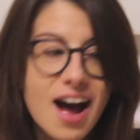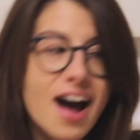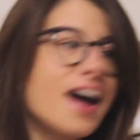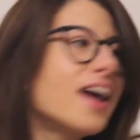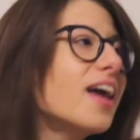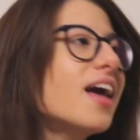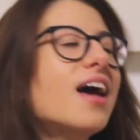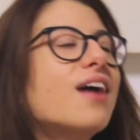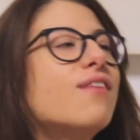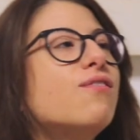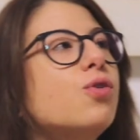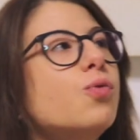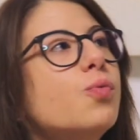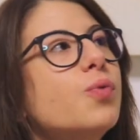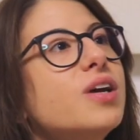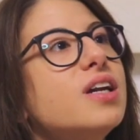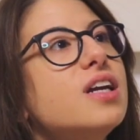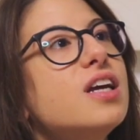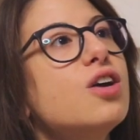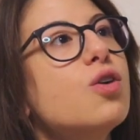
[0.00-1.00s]
I have
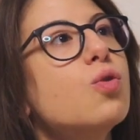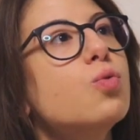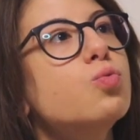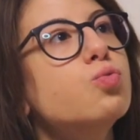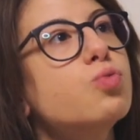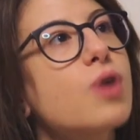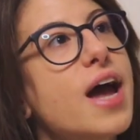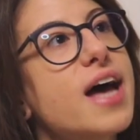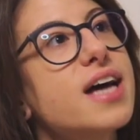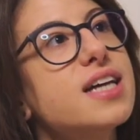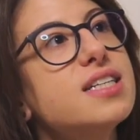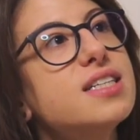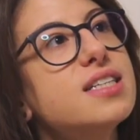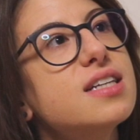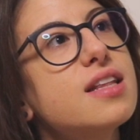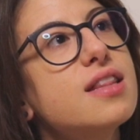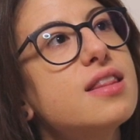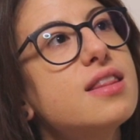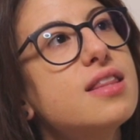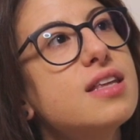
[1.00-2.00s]
already read
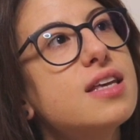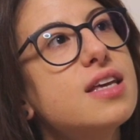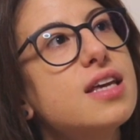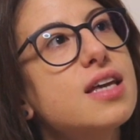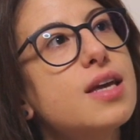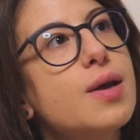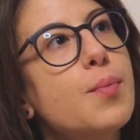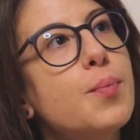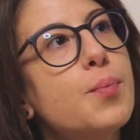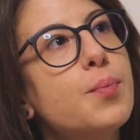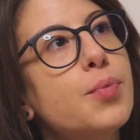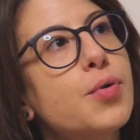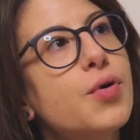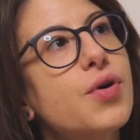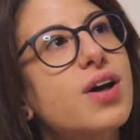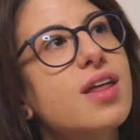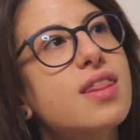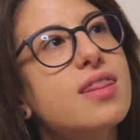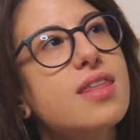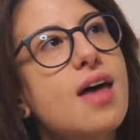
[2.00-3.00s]
the
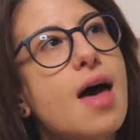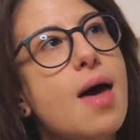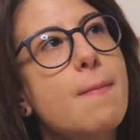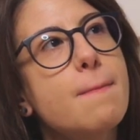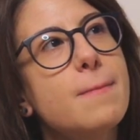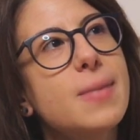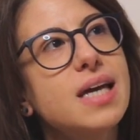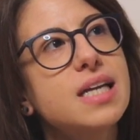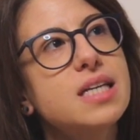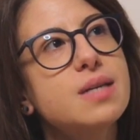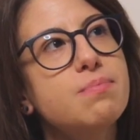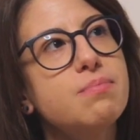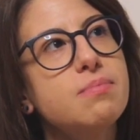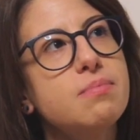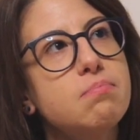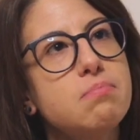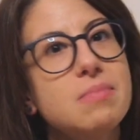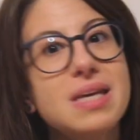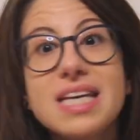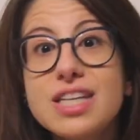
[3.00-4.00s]
book that made
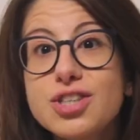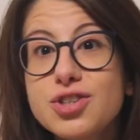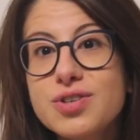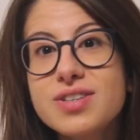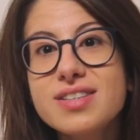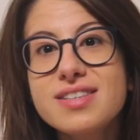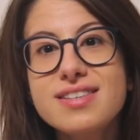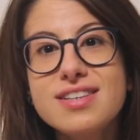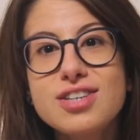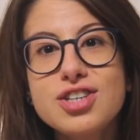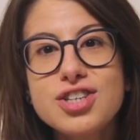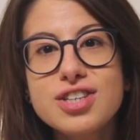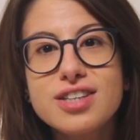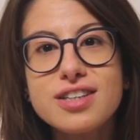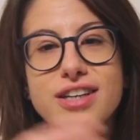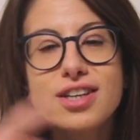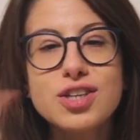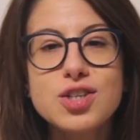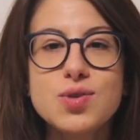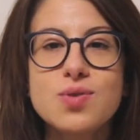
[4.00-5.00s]
me transition
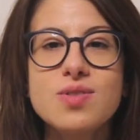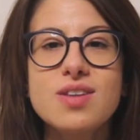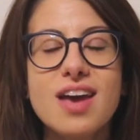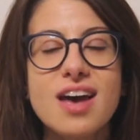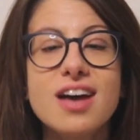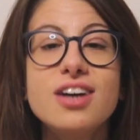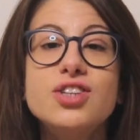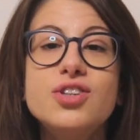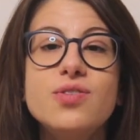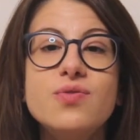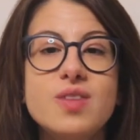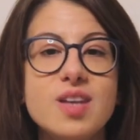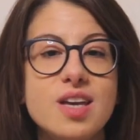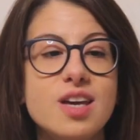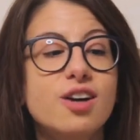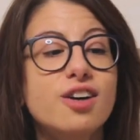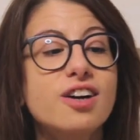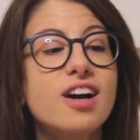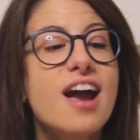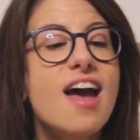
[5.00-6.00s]
into the end of the
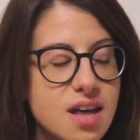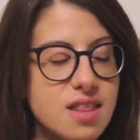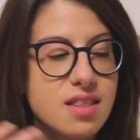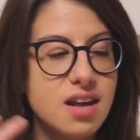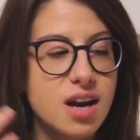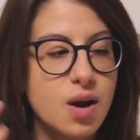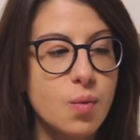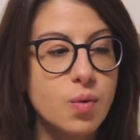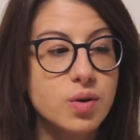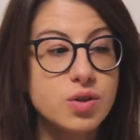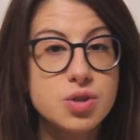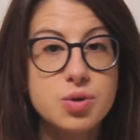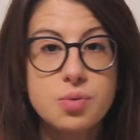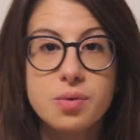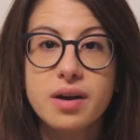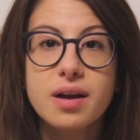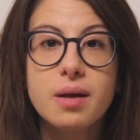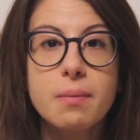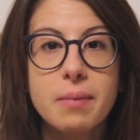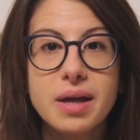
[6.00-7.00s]
year, and that I want to
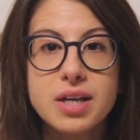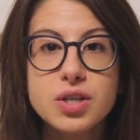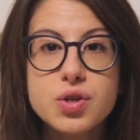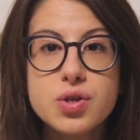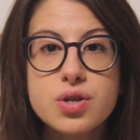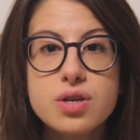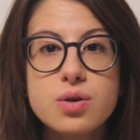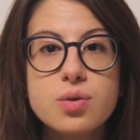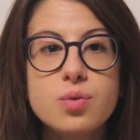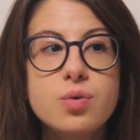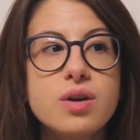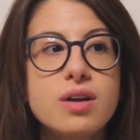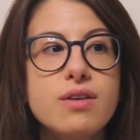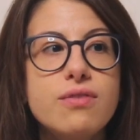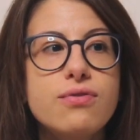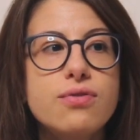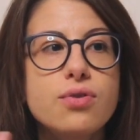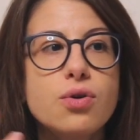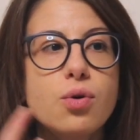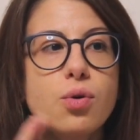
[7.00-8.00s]
recommend to you
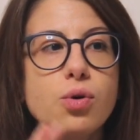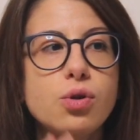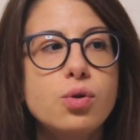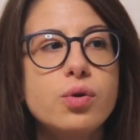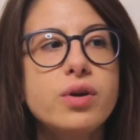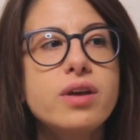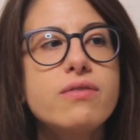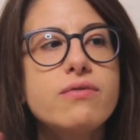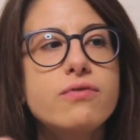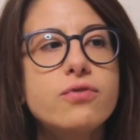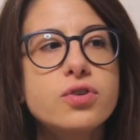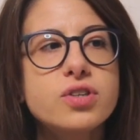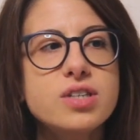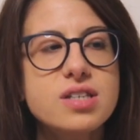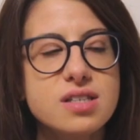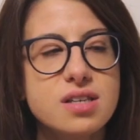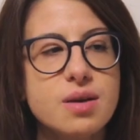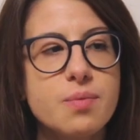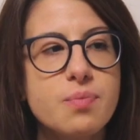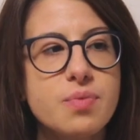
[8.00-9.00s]
if you're looking for
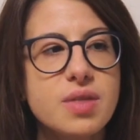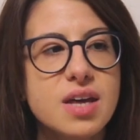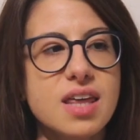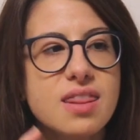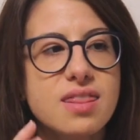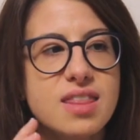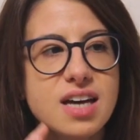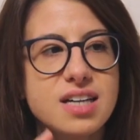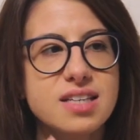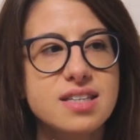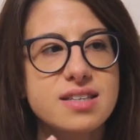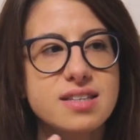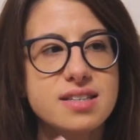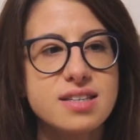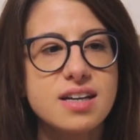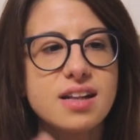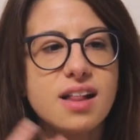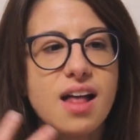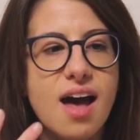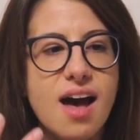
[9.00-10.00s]
something that
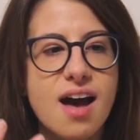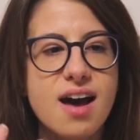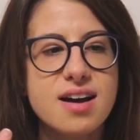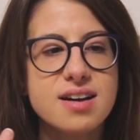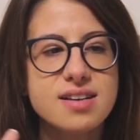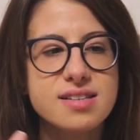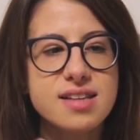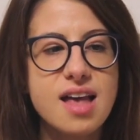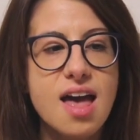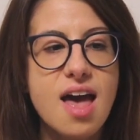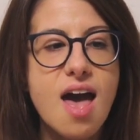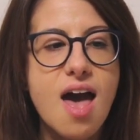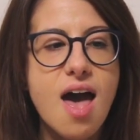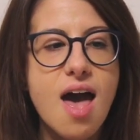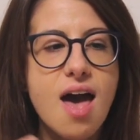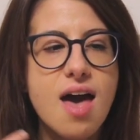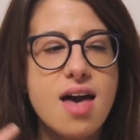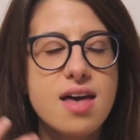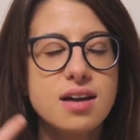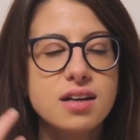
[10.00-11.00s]
still has
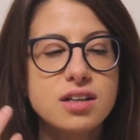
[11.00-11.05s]
an